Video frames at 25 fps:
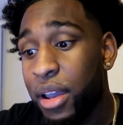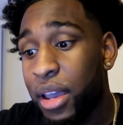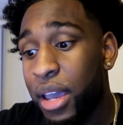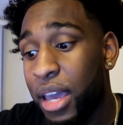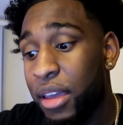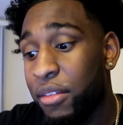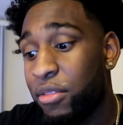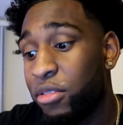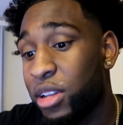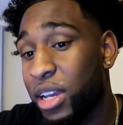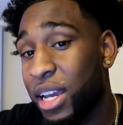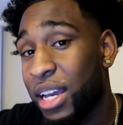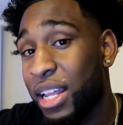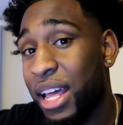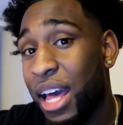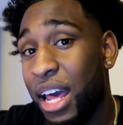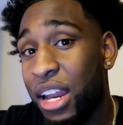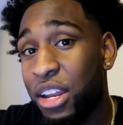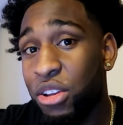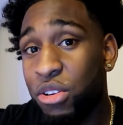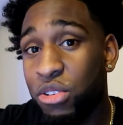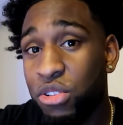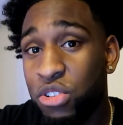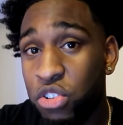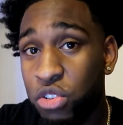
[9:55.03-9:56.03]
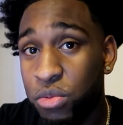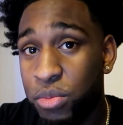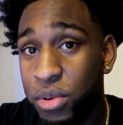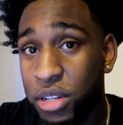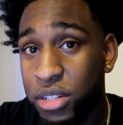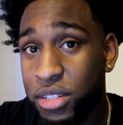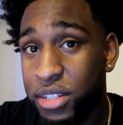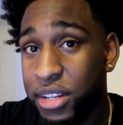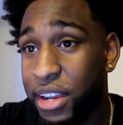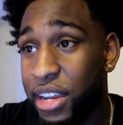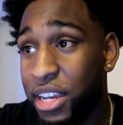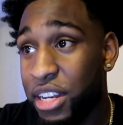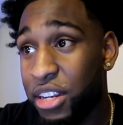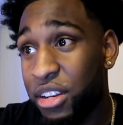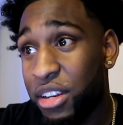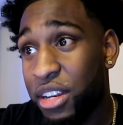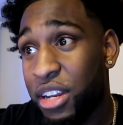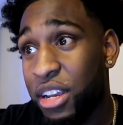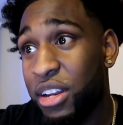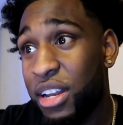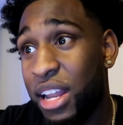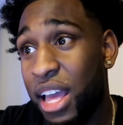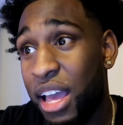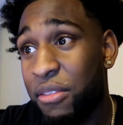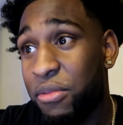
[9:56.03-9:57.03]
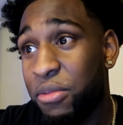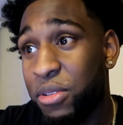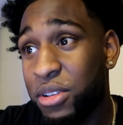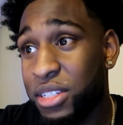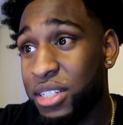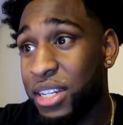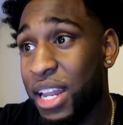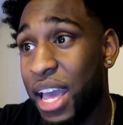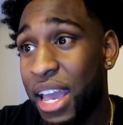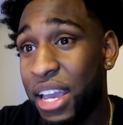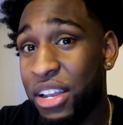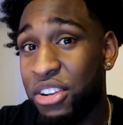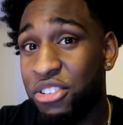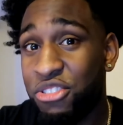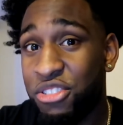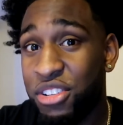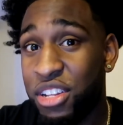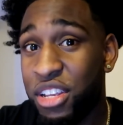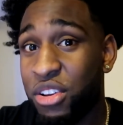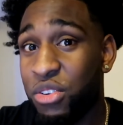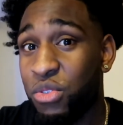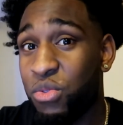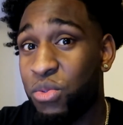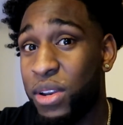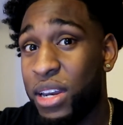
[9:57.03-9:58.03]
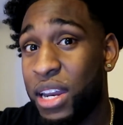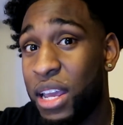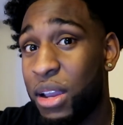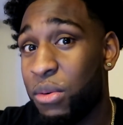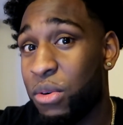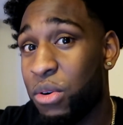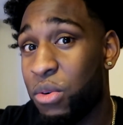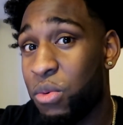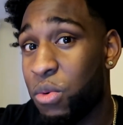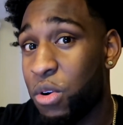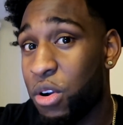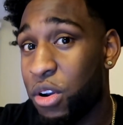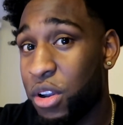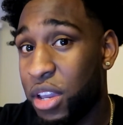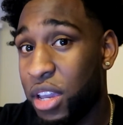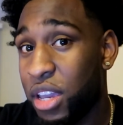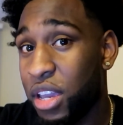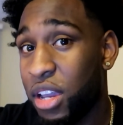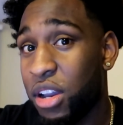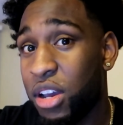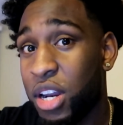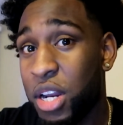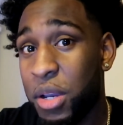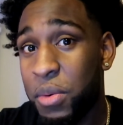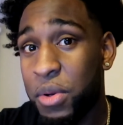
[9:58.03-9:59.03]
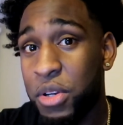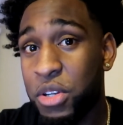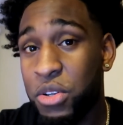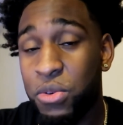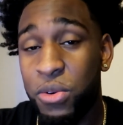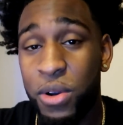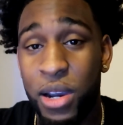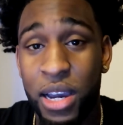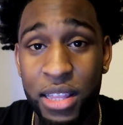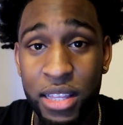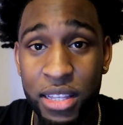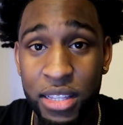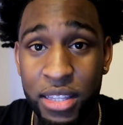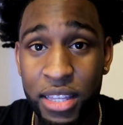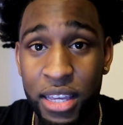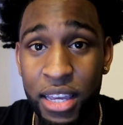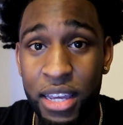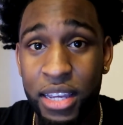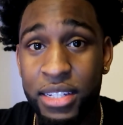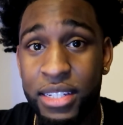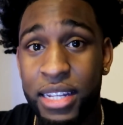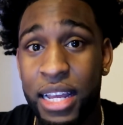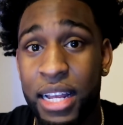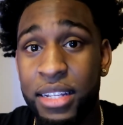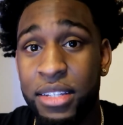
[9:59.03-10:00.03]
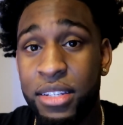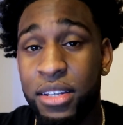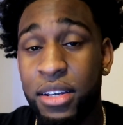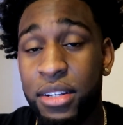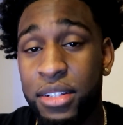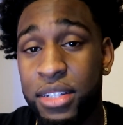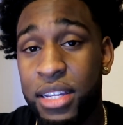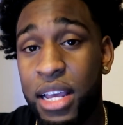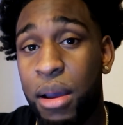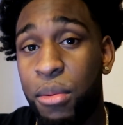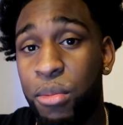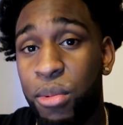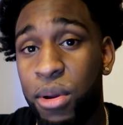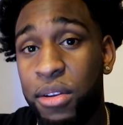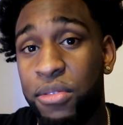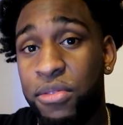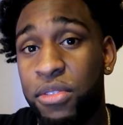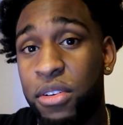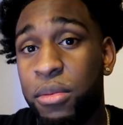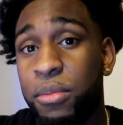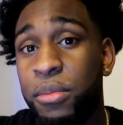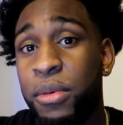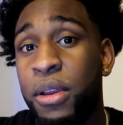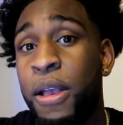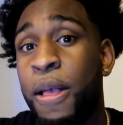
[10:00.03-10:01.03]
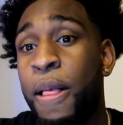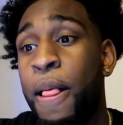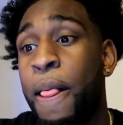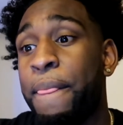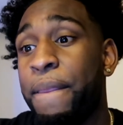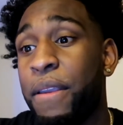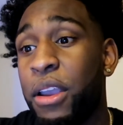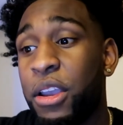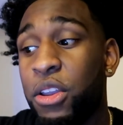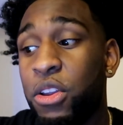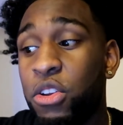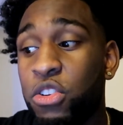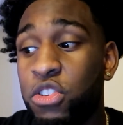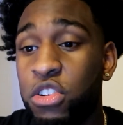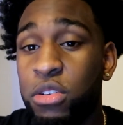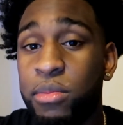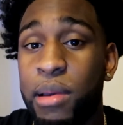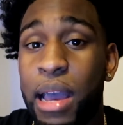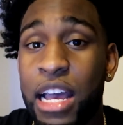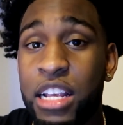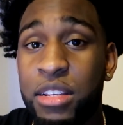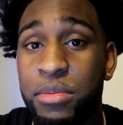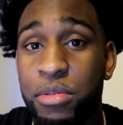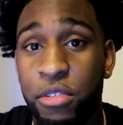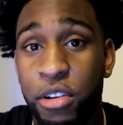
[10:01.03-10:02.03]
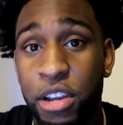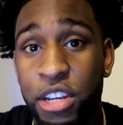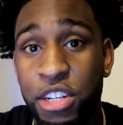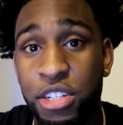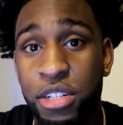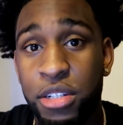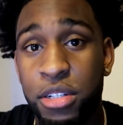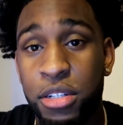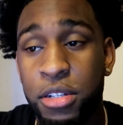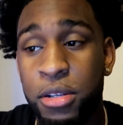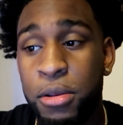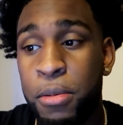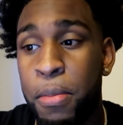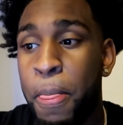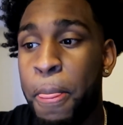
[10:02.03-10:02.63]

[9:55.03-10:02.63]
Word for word: If you look at a lot of YouTubers, their life wasn't that interesting when they were working or they were doing other things that took time away from their YouTube aspirations.